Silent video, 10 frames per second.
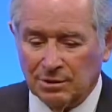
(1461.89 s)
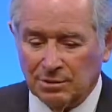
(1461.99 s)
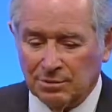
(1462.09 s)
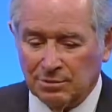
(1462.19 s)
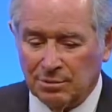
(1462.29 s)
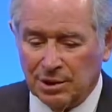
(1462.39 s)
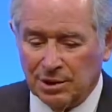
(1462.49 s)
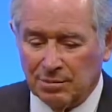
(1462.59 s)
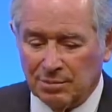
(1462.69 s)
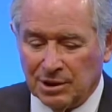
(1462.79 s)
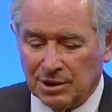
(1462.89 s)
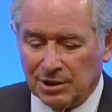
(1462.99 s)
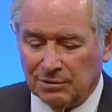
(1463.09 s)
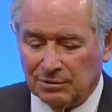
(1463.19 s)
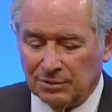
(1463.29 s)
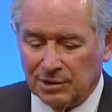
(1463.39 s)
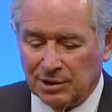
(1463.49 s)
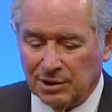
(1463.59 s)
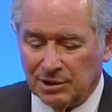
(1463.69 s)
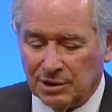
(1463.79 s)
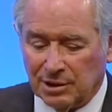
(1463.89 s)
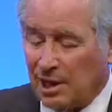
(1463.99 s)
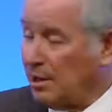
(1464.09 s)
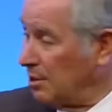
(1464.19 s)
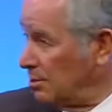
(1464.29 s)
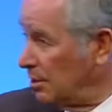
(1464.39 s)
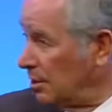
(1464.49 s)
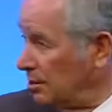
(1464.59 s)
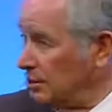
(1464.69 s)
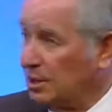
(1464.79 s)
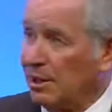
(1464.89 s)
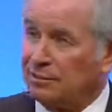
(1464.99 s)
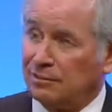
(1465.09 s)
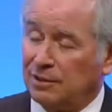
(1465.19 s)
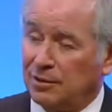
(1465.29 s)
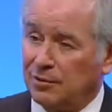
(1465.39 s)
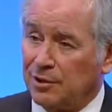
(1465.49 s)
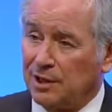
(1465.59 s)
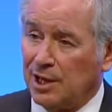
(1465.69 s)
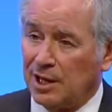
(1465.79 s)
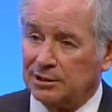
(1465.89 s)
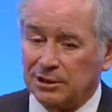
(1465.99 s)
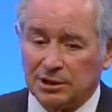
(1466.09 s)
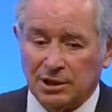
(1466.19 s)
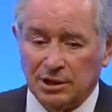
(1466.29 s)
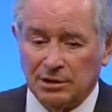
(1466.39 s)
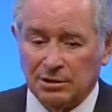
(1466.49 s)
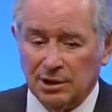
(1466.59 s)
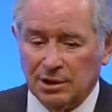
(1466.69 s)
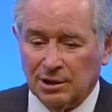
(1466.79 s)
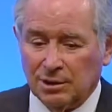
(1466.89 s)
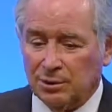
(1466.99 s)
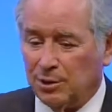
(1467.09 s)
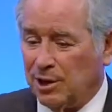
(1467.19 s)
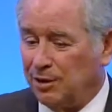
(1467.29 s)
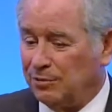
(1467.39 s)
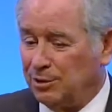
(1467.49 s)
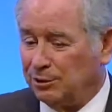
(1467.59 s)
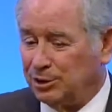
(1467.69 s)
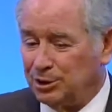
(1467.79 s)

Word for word: We've been in the middle of a lot of the China stuff over the last 2.5 years.